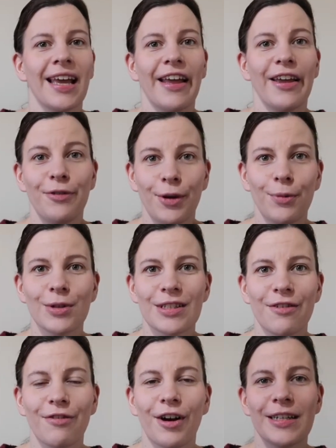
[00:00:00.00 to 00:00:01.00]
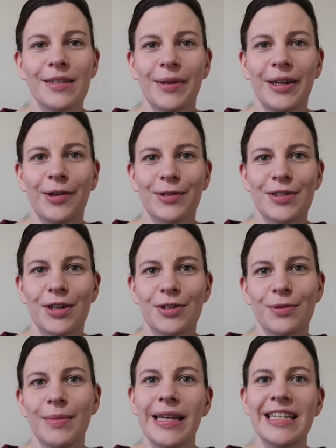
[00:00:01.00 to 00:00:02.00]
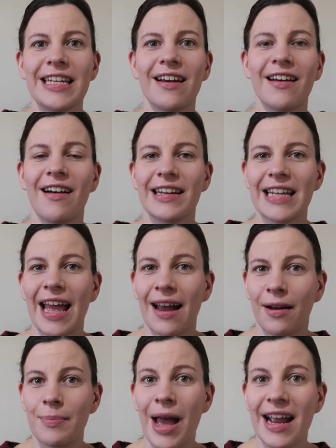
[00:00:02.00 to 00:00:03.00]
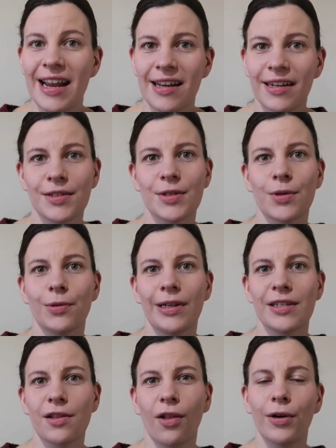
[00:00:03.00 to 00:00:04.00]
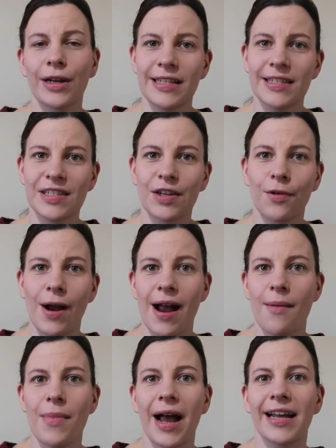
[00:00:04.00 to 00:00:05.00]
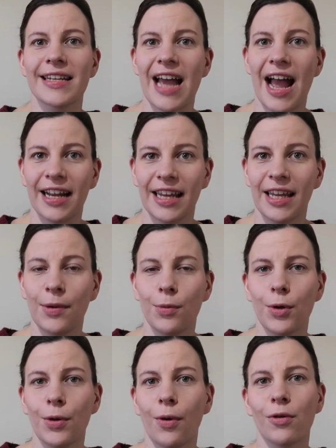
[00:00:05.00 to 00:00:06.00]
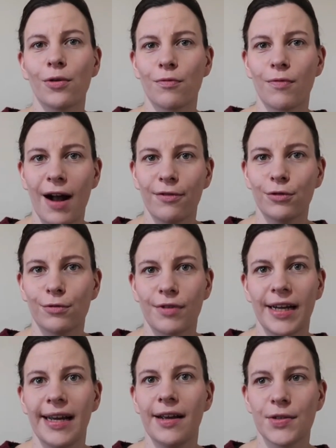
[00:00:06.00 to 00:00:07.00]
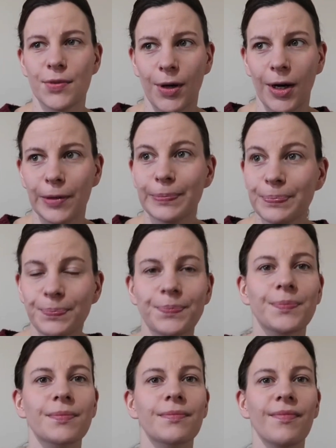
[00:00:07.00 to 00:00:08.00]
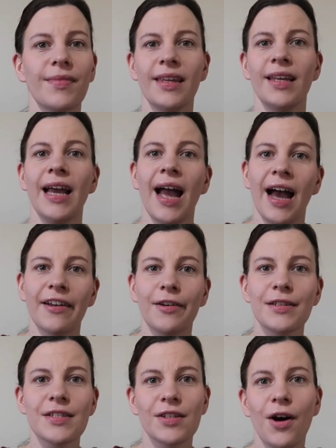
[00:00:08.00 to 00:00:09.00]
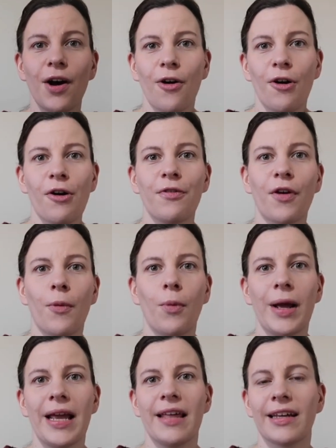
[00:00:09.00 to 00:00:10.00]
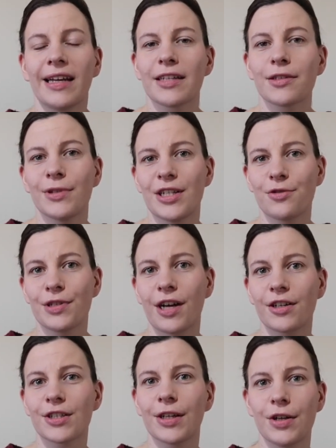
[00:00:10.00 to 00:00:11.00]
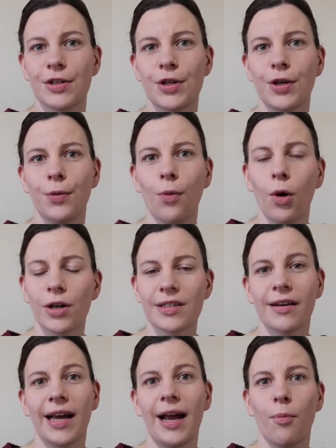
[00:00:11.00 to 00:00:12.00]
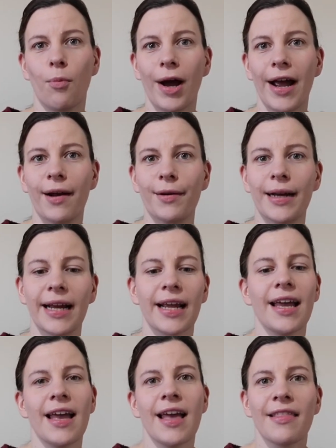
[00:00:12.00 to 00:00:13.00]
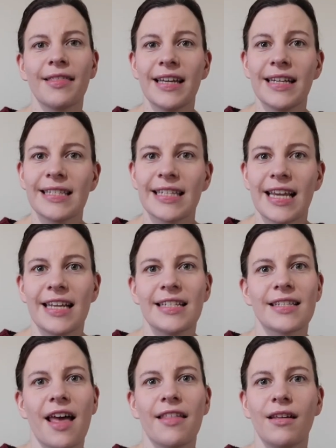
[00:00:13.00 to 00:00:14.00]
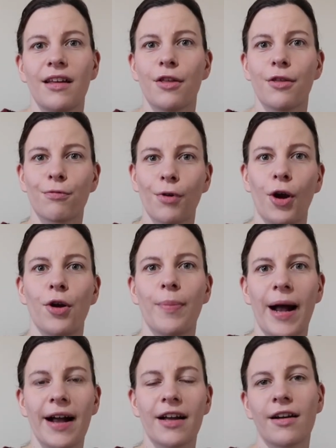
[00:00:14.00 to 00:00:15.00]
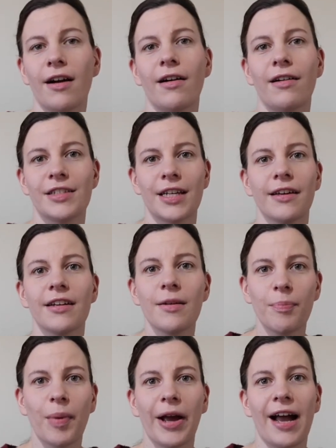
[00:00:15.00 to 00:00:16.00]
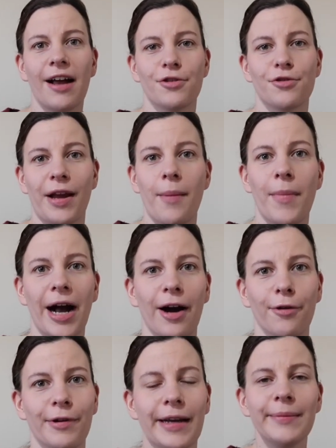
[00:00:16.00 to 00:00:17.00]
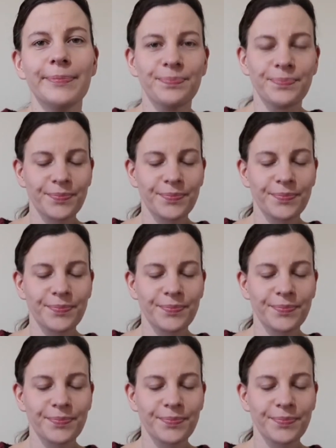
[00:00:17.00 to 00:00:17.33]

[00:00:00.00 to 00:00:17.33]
If you want to find me on social media, I'm A_little on Instagram and Ankiwoo on Ravelry as well. And I'll start off with a little introduction to what I am wearing. This is the Throwback cardigan by Andrea Mowry.